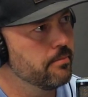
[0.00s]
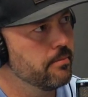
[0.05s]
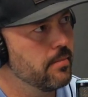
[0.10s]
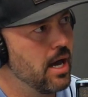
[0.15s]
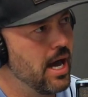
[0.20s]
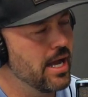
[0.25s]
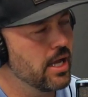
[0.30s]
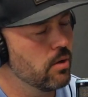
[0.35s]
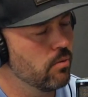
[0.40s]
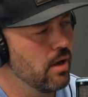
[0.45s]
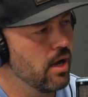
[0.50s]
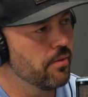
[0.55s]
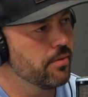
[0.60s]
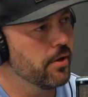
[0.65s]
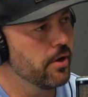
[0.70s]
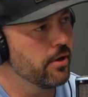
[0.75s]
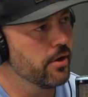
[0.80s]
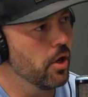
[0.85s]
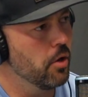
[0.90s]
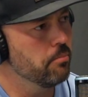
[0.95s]
I go out there
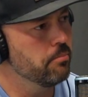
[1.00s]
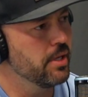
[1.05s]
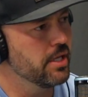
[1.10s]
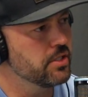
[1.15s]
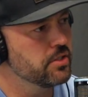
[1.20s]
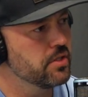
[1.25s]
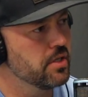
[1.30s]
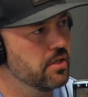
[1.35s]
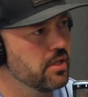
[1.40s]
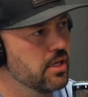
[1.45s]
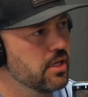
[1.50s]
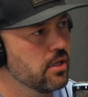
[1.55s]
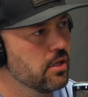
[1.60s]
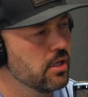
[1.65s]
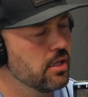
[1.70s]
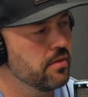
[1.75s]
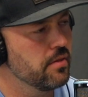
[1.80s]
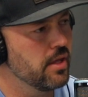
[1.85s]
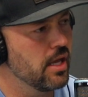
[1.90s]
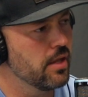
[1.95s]
and help pitch the deal, and
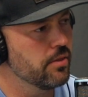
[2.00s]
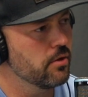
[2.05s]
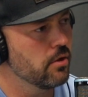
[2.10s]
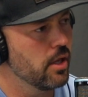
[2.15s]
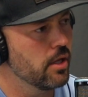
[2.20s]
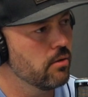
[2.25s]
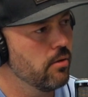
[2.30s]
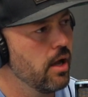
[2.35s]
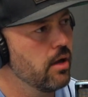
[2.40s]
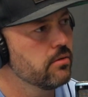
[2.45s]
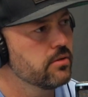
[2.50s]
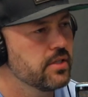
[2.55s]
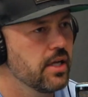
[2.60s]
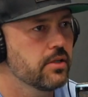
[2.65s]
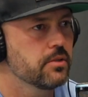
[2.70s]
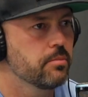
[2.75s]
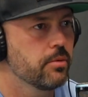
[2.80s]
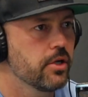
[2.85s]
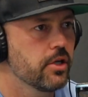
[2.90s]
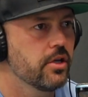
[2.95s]
at the end they're like, "Wow, sounds
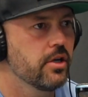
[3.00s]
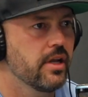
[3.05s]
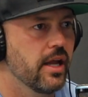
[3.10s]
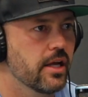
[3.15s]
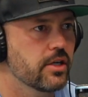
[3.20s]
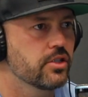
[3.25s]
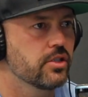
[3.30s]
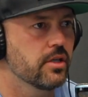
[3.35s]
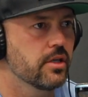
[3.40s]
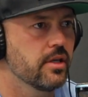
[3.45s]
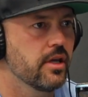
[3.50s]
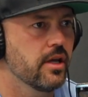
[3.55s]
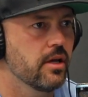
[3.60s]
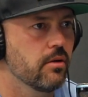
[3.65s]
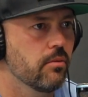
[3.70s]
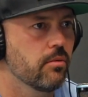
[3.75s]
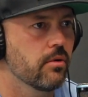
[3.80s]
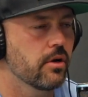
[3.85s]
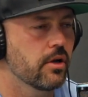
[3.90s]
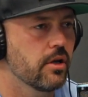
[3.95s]
pretty good, actually. Yeah,
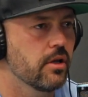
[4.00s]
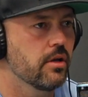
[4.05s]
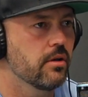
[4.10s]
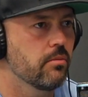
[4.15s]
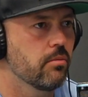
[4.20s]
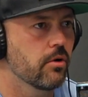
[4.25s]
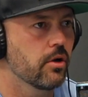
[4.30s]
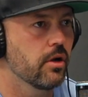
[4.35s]
we're gonna."